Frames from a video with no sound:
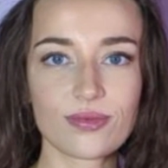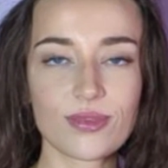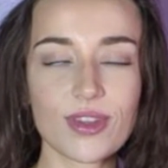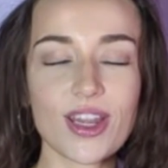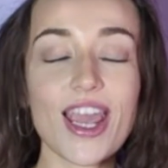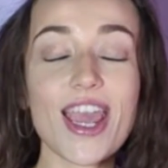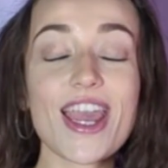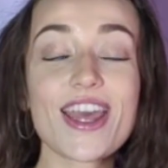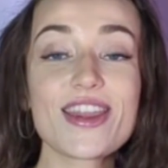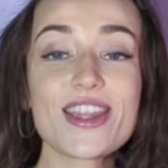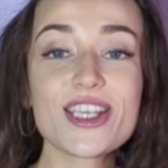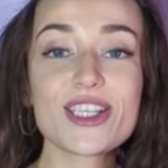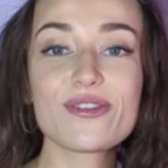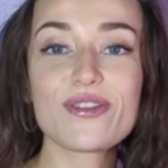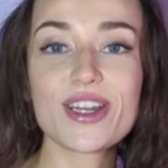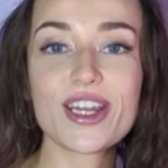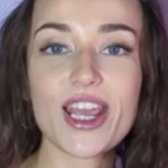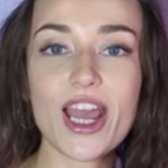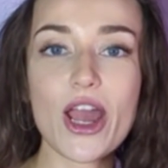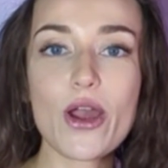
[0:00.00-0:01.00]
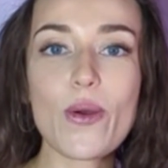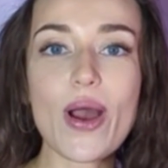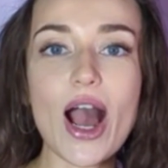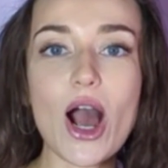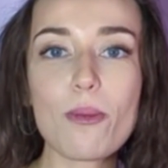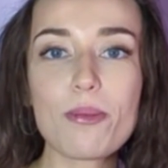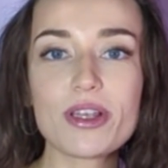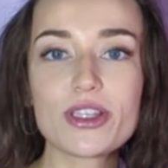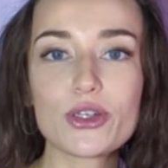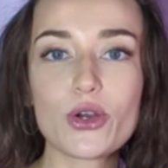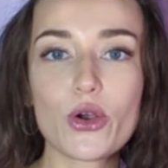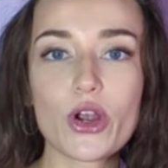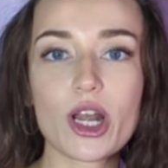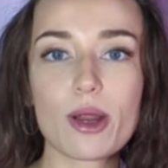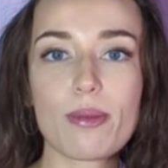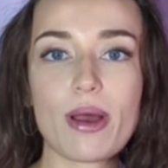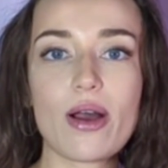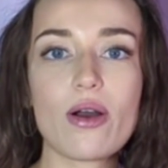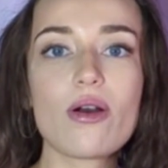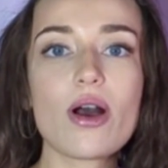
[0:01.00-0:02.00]
In this video, I'll be talking
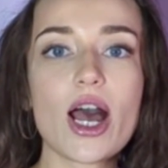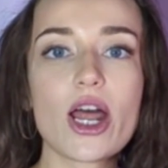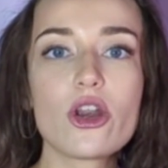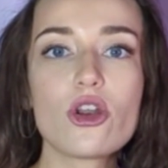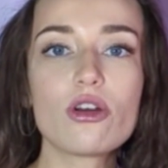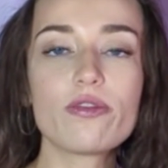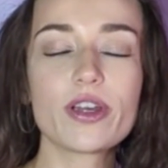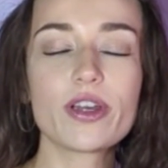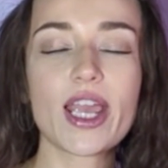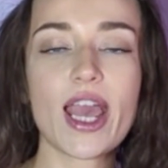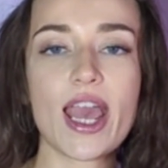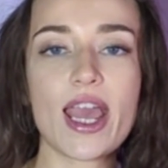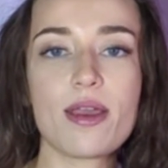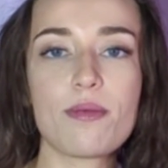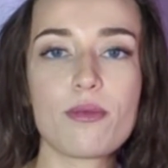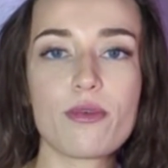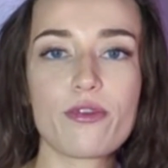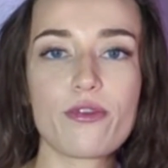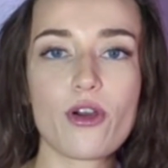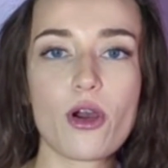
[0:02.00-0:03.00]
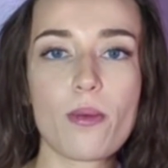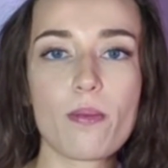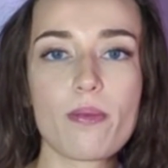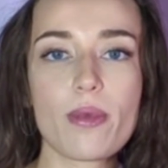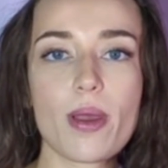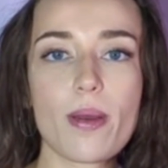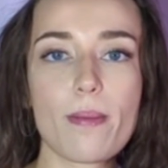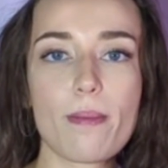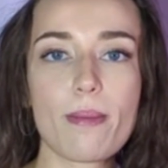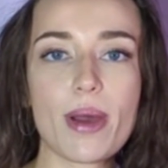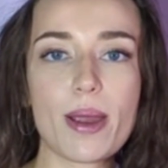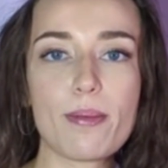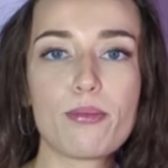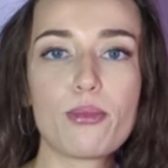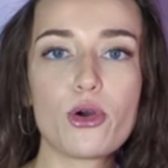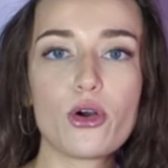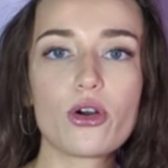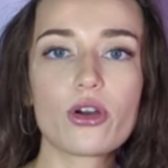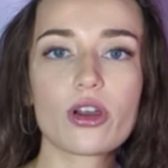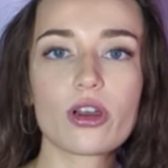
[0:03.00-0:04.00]
about another game from my
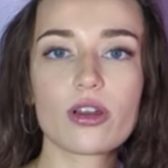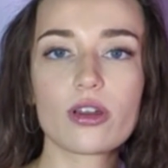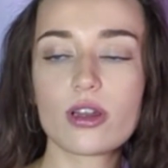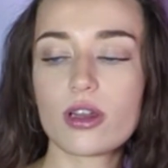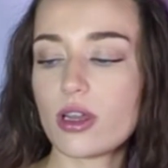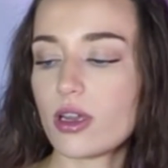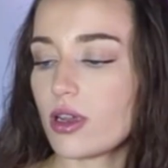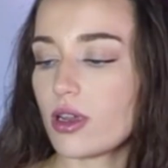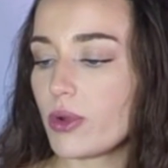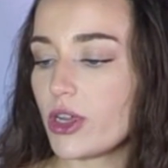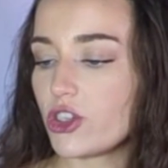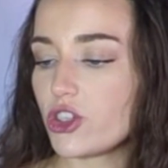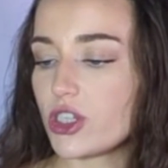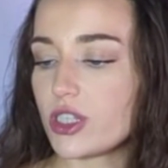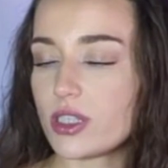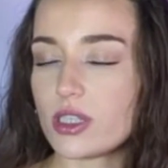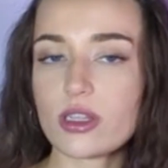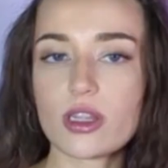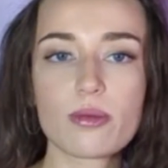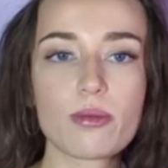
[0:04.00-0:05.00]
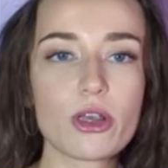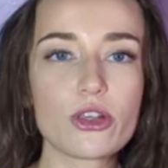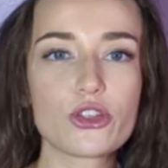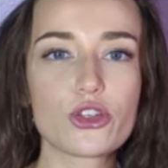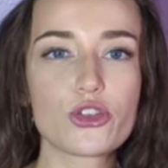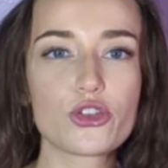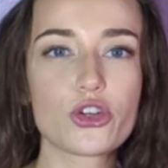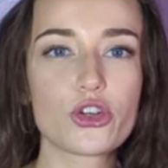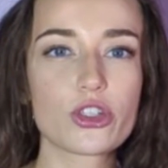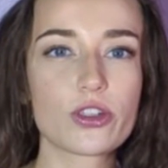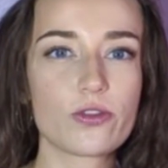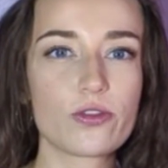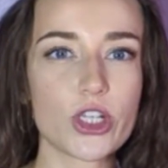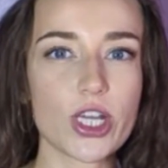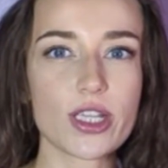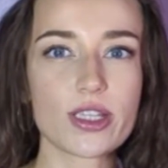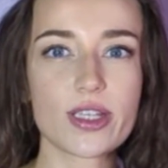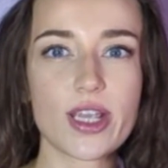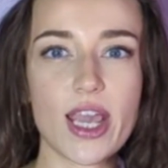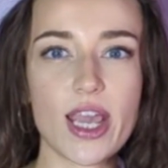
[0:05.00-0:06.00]
book, which is the most instructive
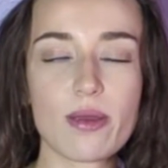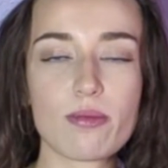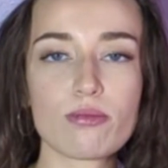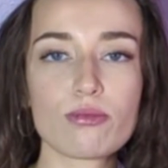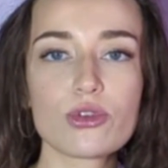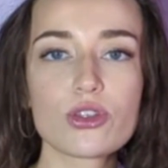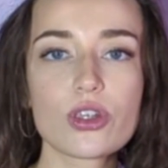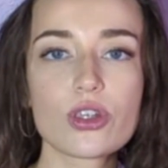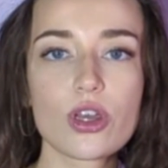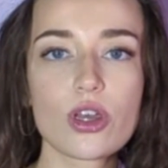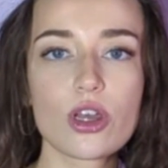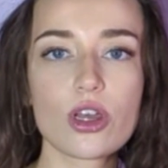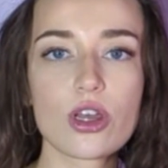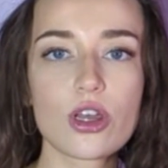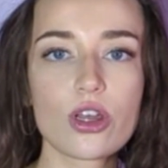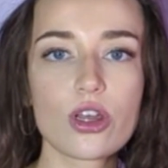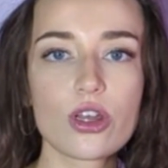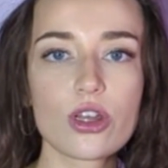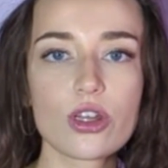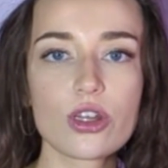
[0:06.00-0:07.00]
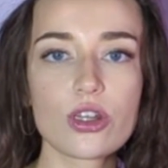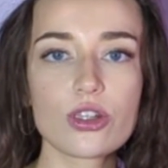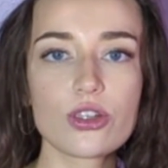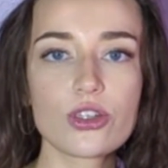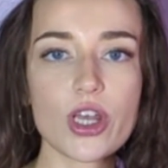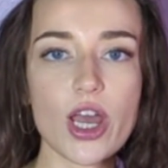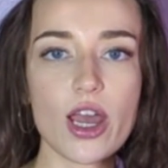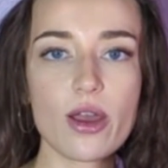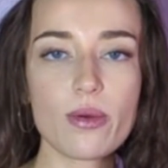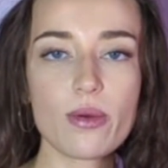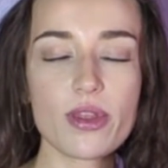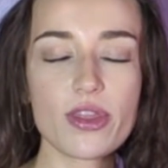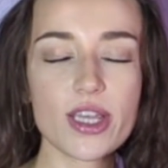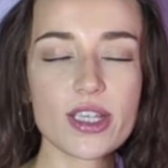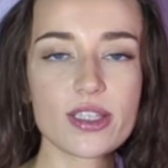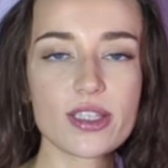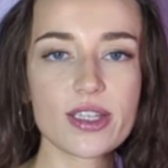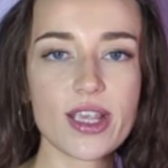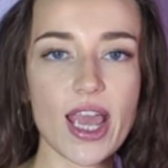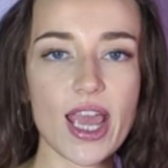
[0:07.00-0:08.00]
chess games. So
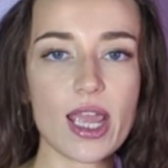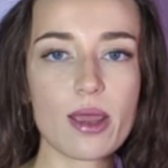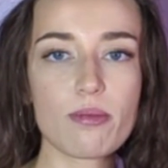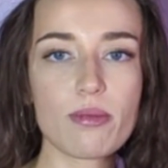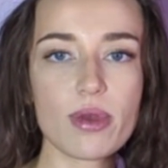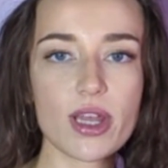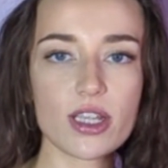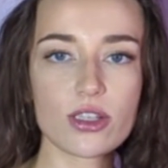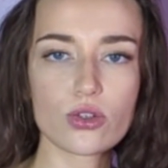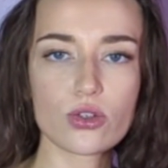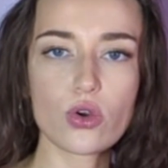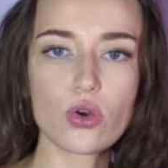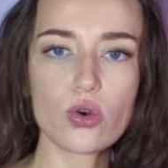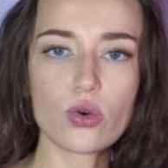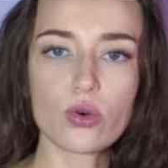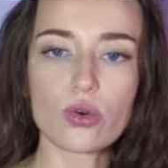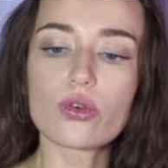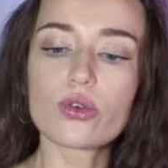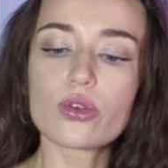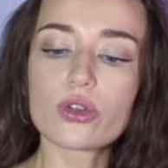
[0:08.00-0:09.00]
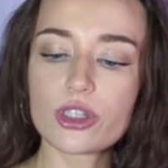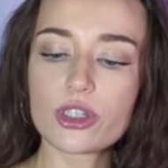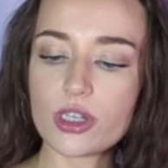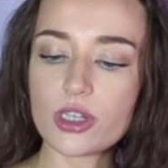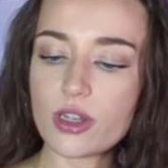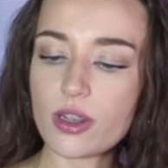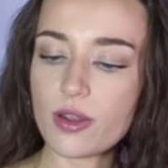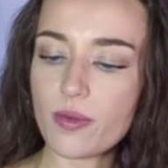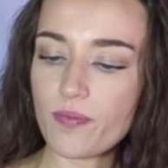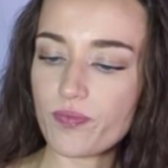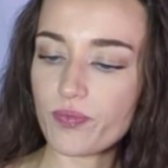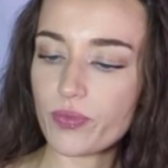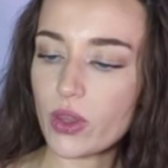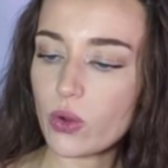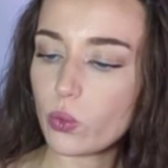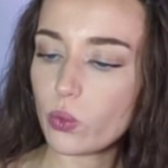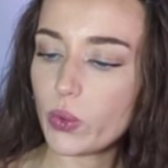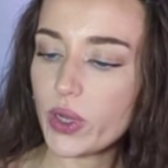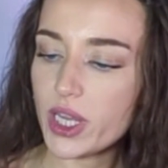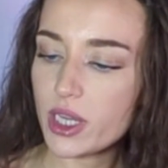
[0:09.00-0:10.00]
this game is called
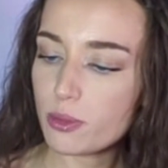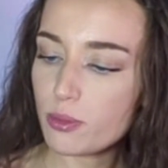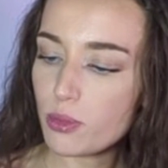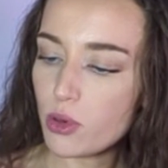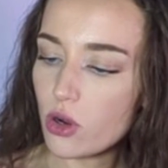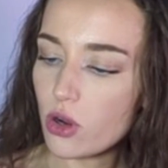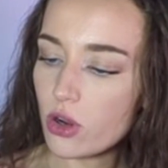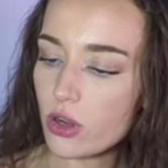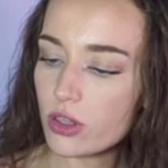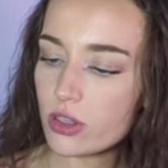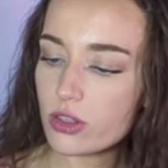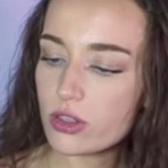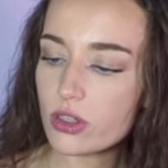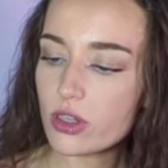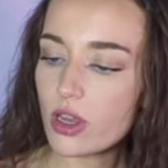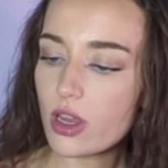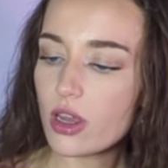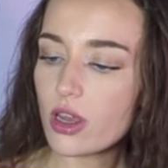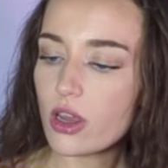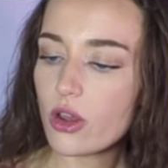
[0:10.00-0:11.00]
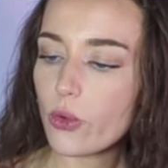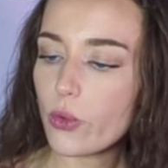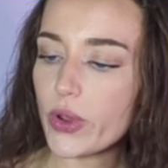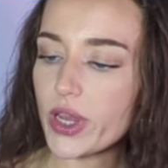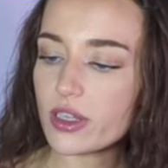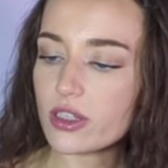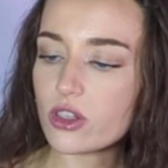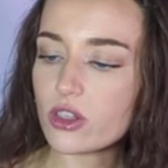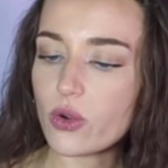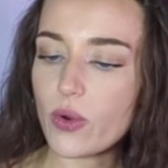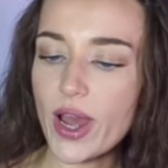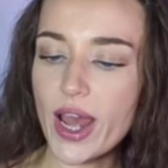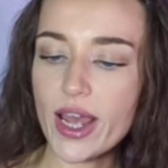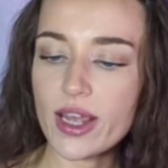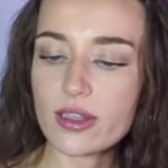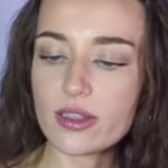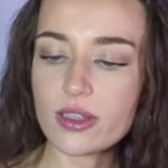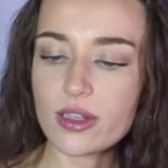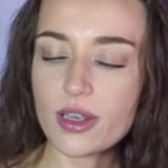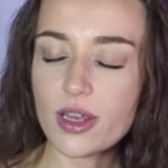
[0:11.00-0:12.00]
Weak Pawns, Weak
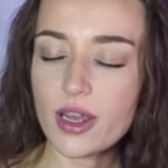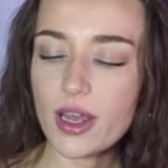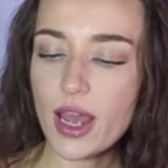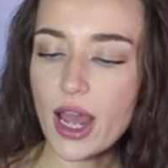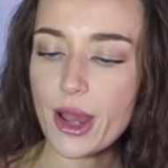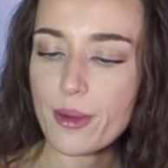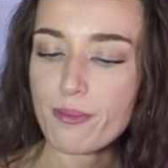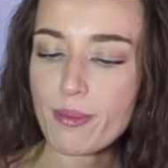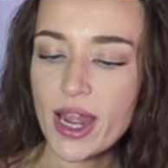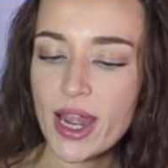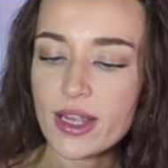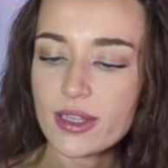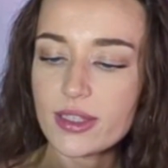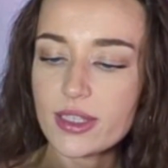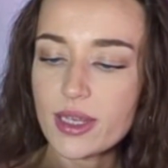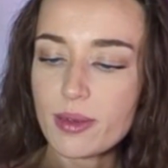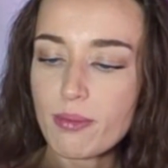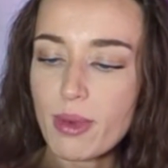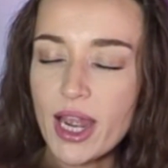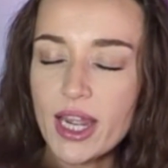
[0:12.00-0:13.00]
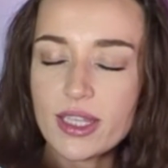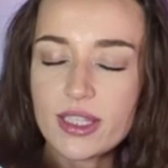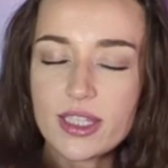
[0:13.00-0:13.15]
Squares and Mighty Mighty